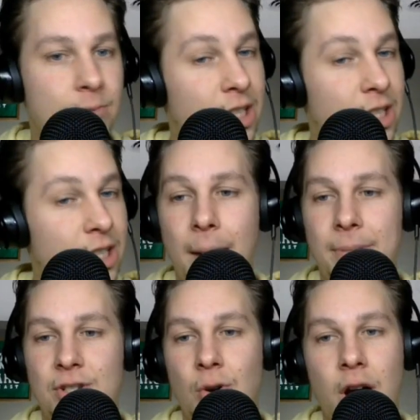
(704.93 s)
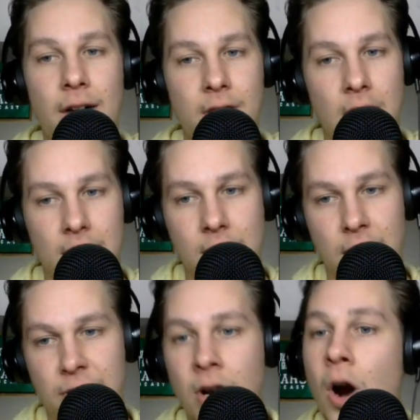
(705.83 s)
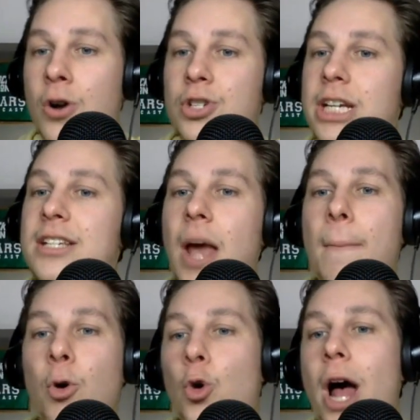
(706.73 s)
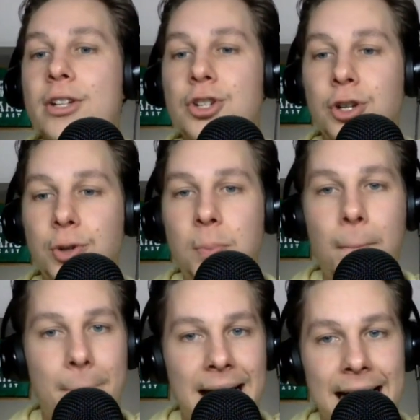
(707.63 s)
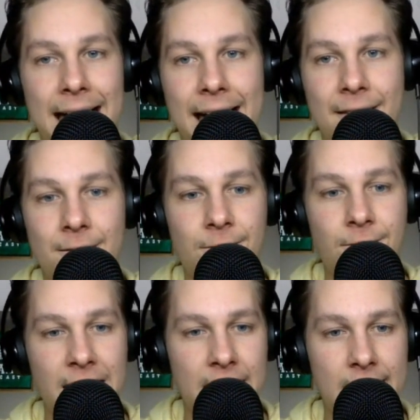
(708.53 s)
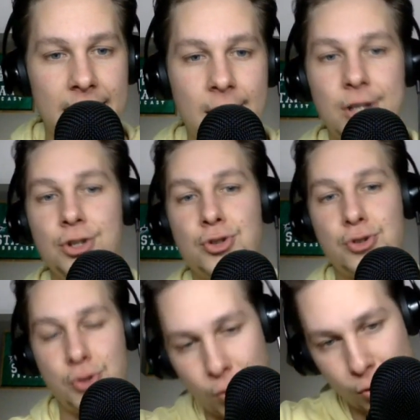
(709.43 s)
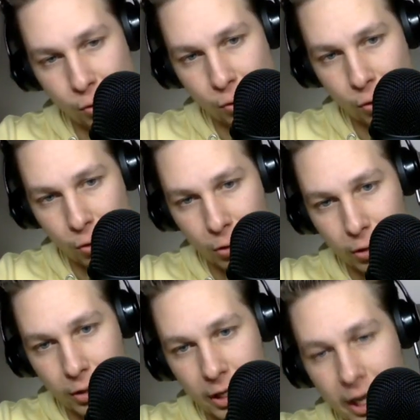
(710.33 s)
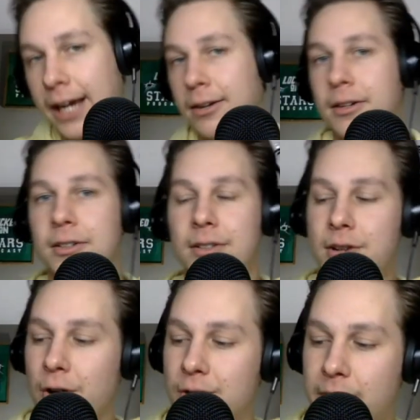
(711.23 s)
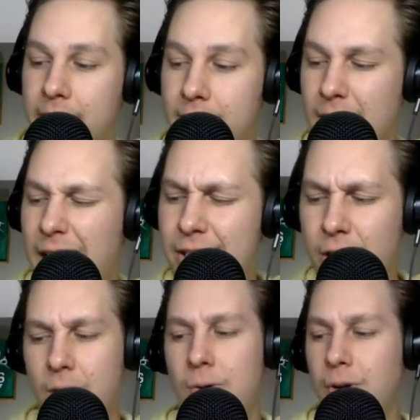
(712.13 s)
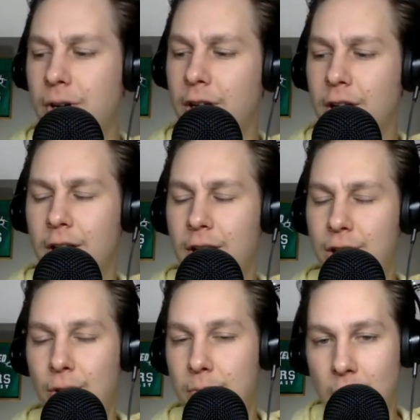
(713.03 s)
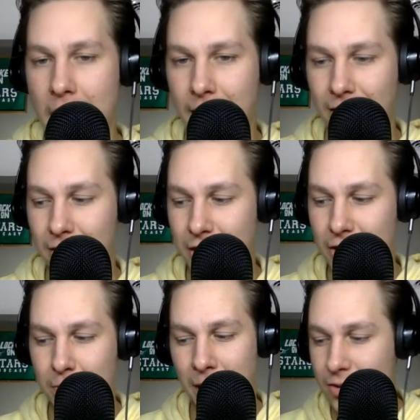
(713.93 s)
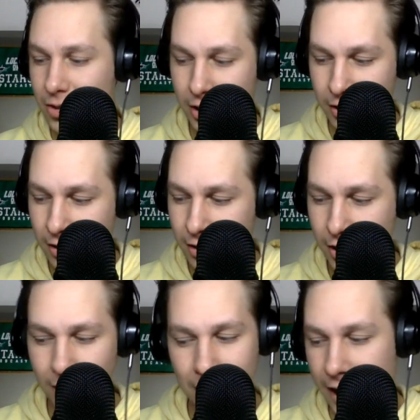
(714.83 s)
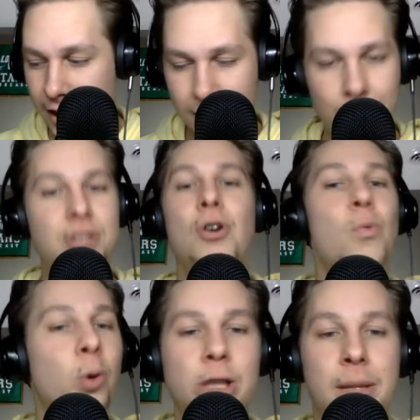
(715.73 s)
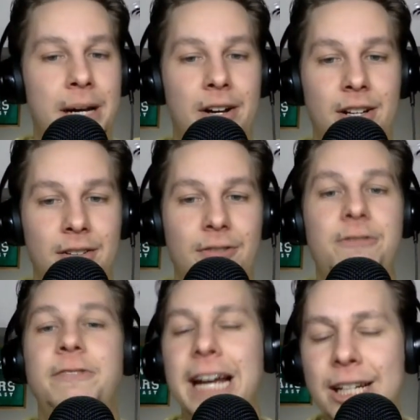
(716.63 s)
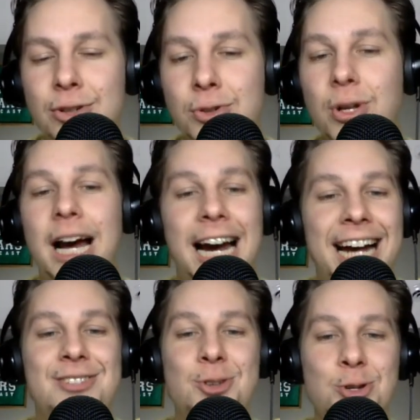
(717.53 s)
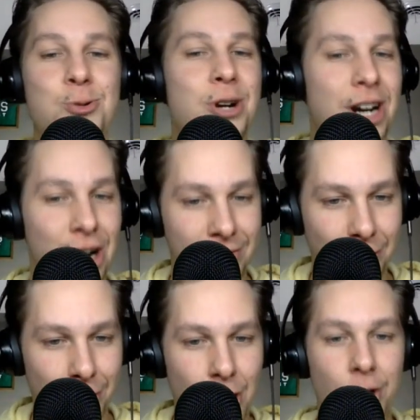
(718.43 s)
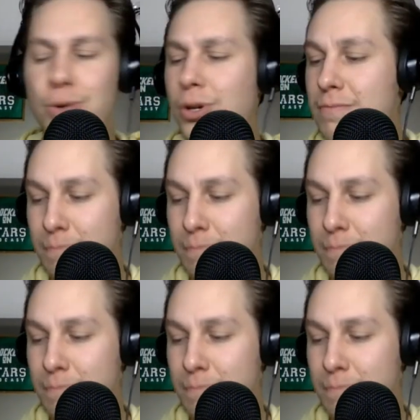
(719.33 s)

Today's episode of Locked On Stars is brought to you by FanDuel. Hey, Stars fans, I know your bracket is busted, okay? But don't worry about it. FanDuel has you covered. You can